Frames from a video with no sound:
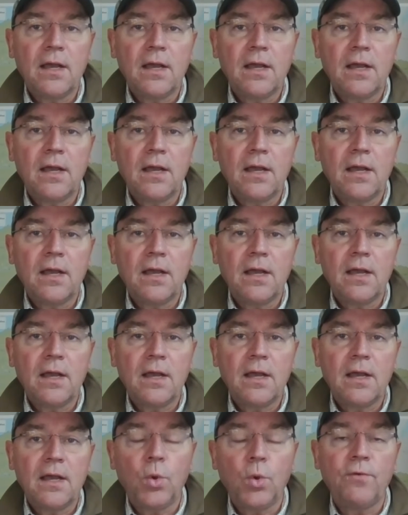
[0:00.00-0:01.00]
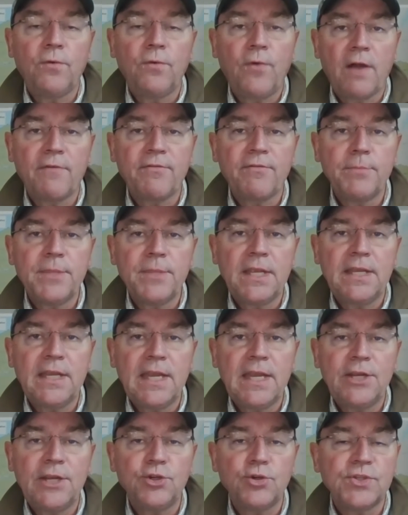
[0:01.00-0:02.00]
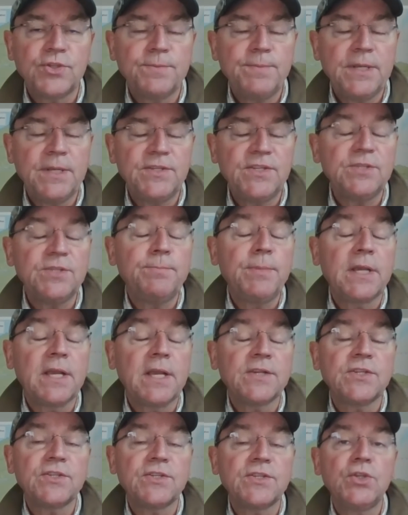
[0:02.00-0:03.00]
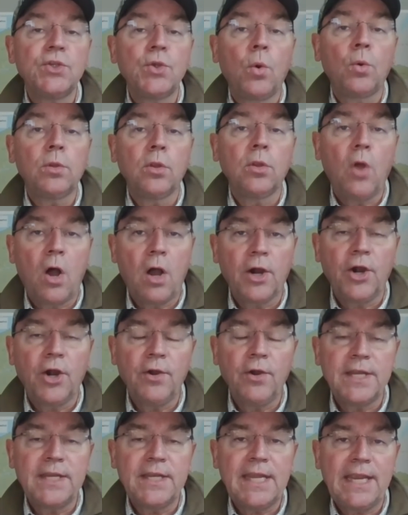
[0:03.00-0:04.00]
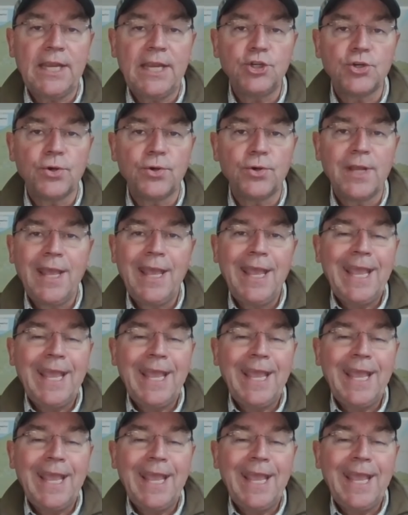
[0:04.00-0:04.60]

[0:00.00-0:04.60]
it's time to get the wolf off from the endangered species because it's no longer endangered.